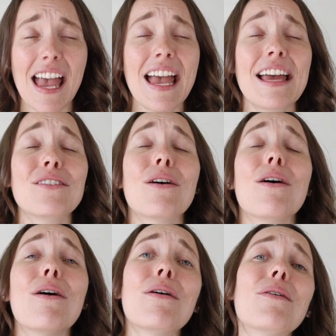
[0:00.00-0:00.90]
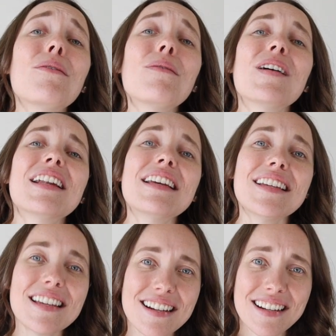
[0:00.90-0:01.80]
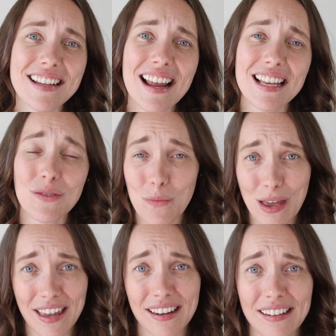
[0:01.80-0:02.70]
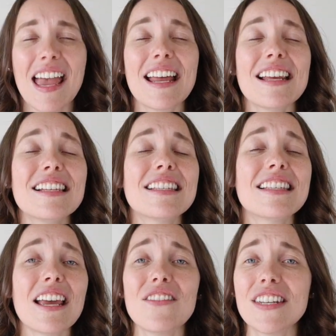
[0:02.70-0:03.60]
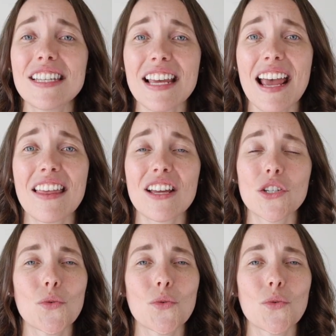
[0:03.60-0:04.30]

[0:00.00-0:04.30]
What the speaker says: And oh, what a year it has been. It is safe to say that